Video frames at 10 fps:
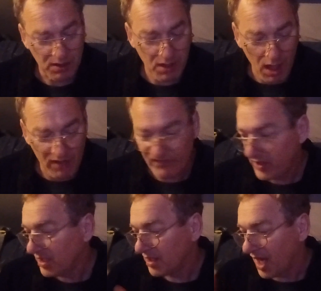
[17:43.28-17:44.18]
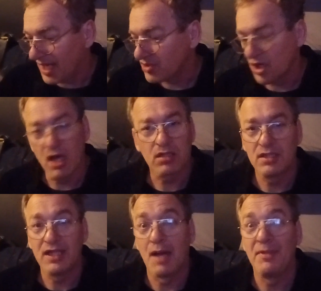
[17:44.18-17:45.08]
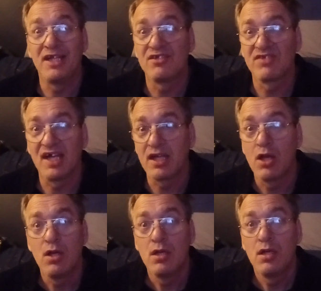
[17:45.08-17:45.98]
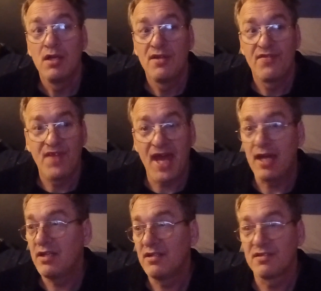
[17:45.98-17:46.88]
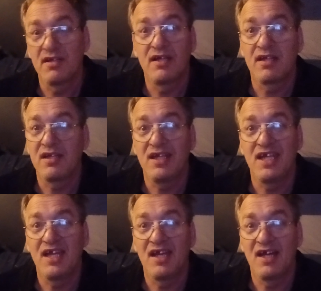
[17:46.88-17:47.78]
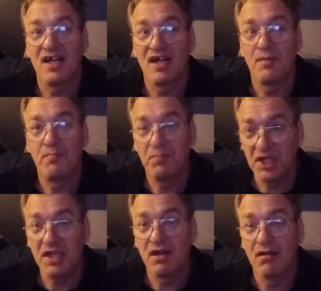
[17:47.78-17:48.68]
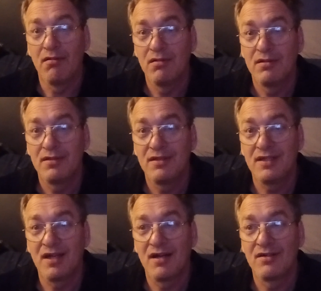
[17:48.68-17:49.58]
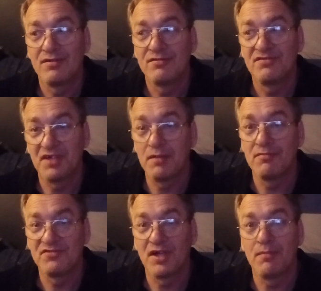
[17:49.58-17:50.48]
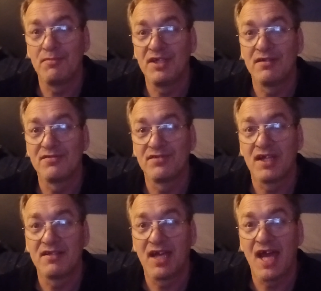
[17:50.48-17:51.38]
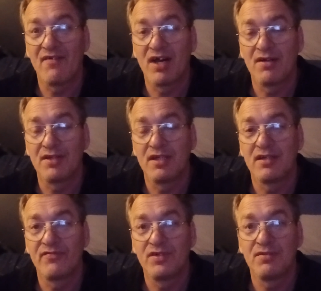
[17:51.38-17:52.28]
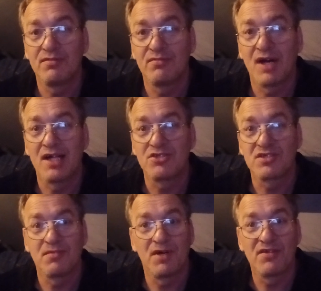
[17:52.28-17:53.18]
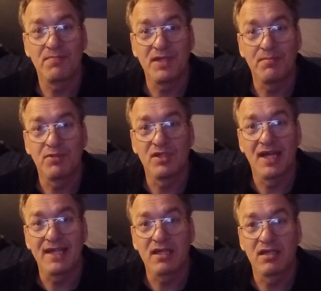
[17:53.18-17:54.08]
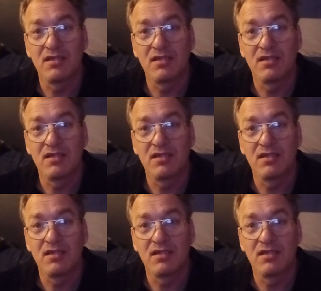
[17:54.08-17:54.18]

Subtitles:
Coffee and a hot chocolate. I mean, it's like, that is like a meal. You know, some meals that they have out there, if you watch some other people like